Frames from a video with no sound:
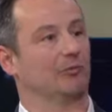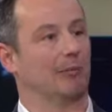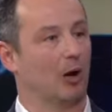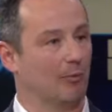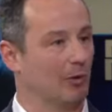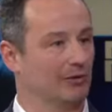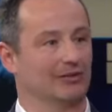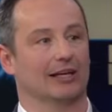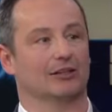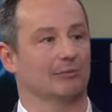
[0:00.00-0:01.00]
My mom always
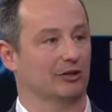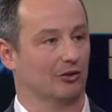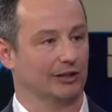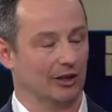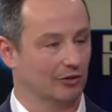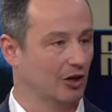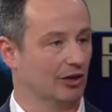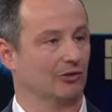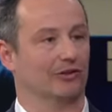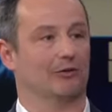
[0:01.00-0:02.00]
said to make sure I tell the
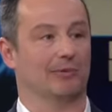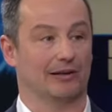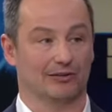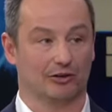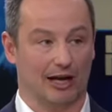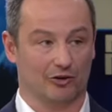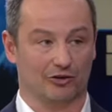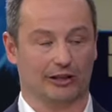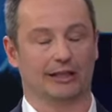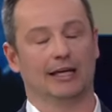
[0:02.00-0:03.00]
doctors I have a penicillin
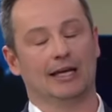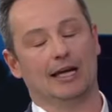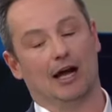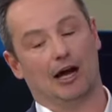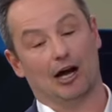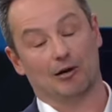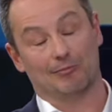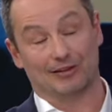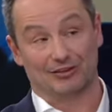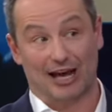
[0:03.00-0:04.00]
allergy.
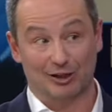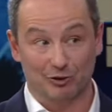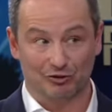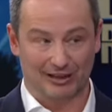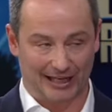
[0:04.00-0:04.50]
It's not usually the